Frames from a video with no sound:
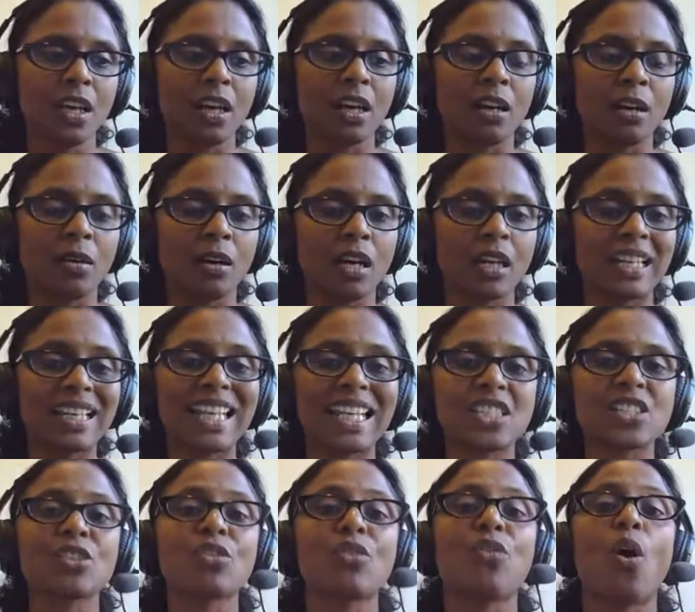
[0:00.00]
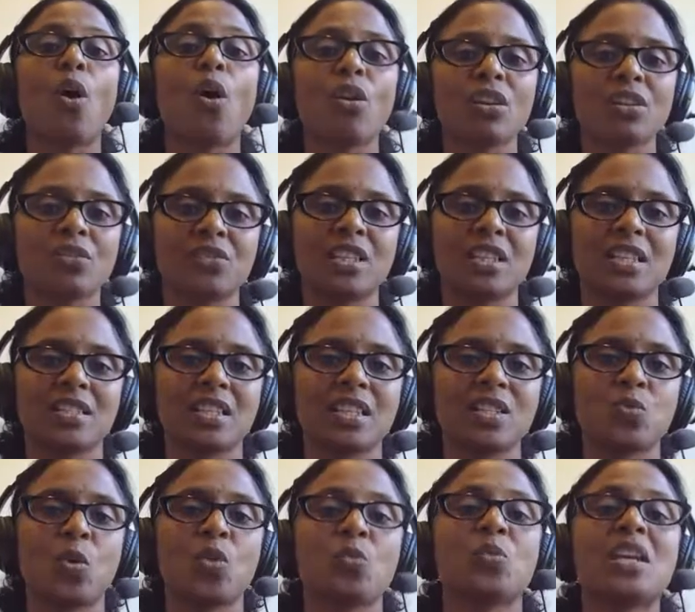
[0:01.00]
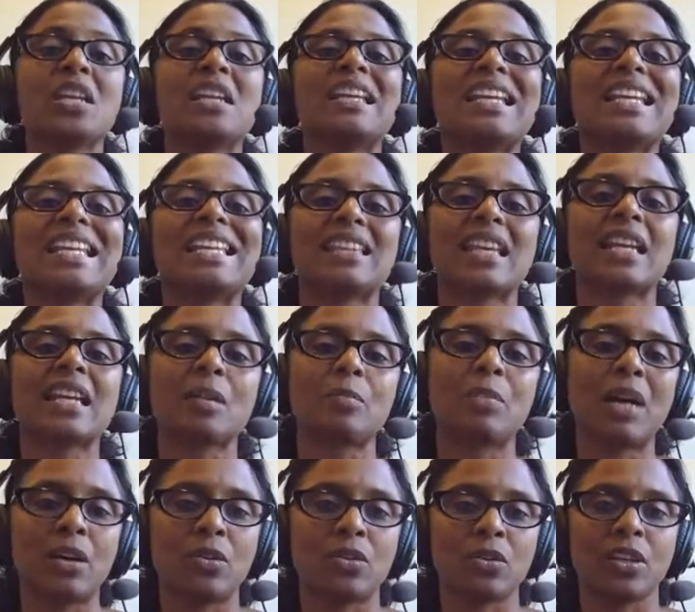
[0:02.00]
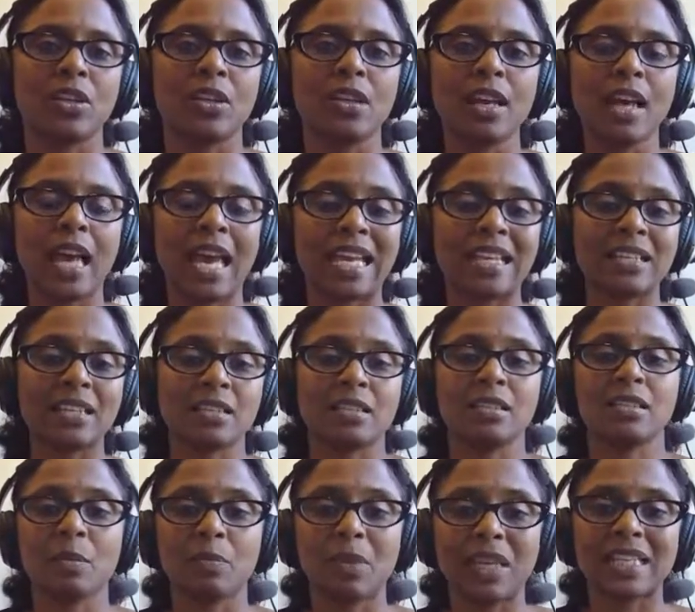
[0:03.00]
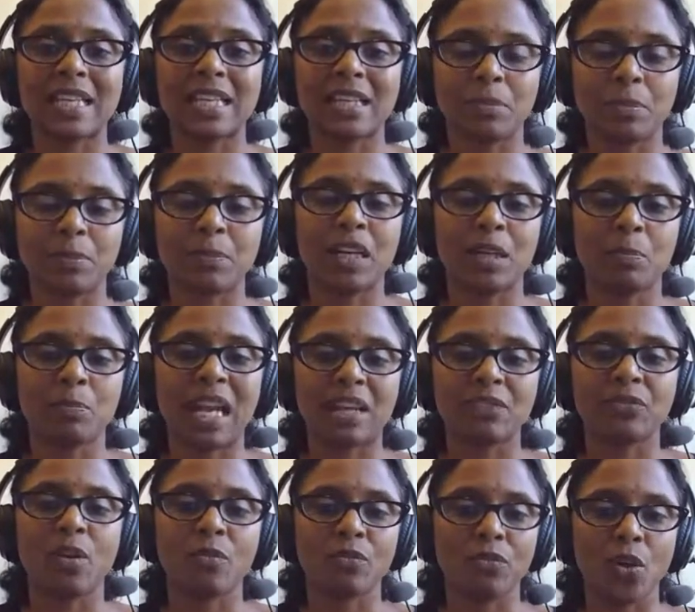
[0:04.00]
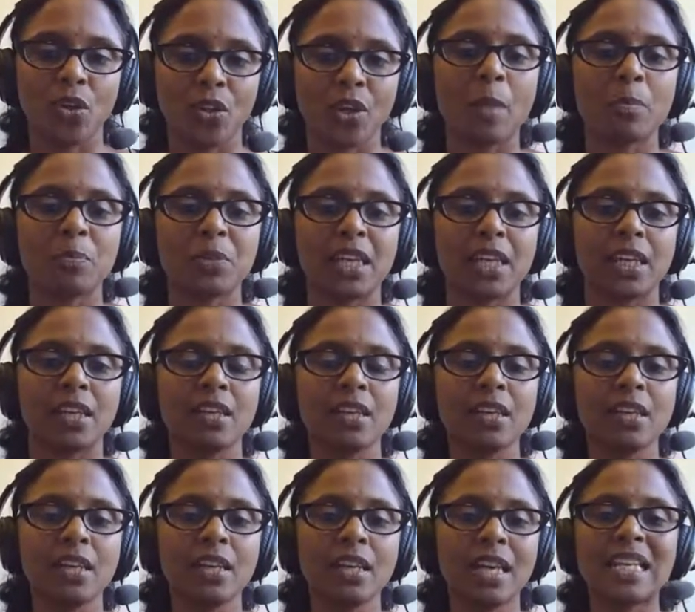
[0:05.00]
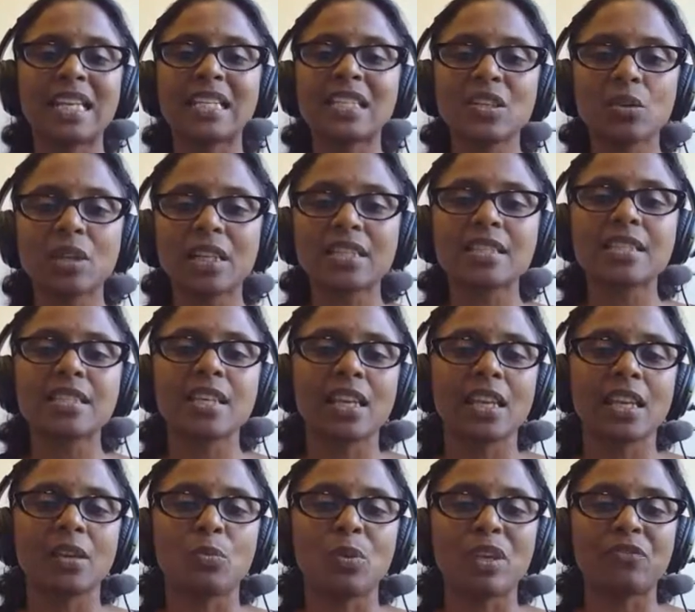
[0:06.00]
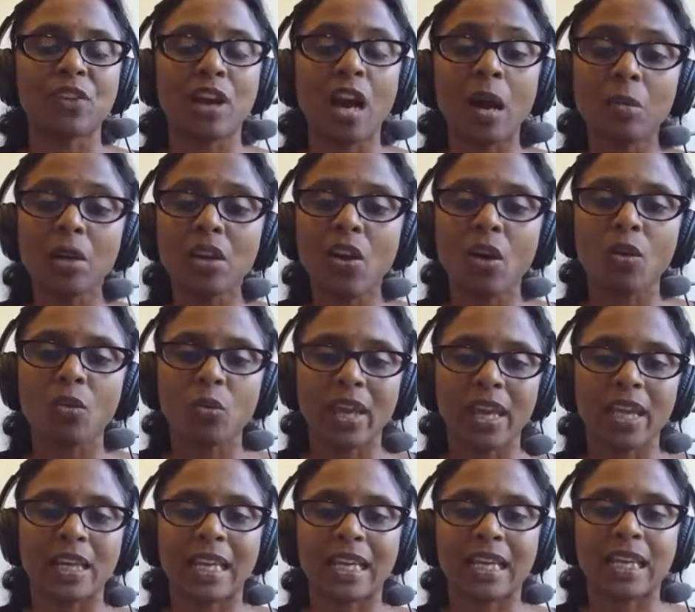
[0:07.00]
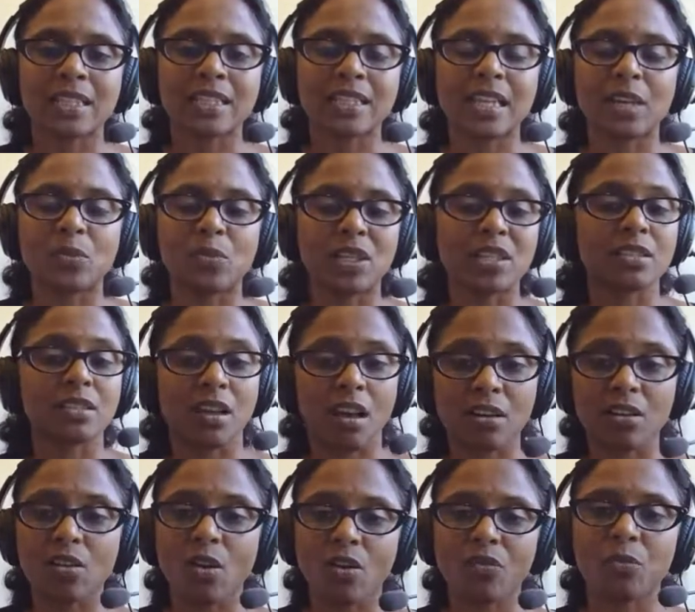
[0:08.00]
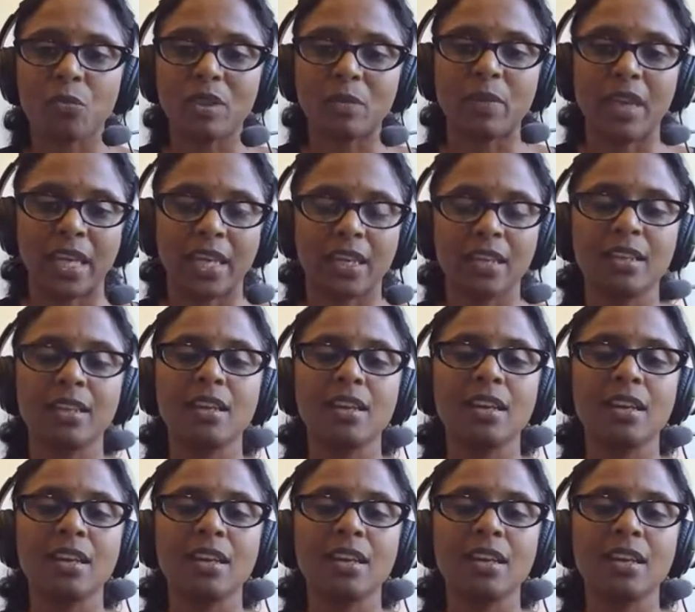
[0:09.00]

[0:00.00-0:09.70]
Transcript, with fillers: Uh, a collection of all of this is what we really think about as the big data uh, platform for the company. And as you can see, we've come a long way. Like I said, we started off with Bing.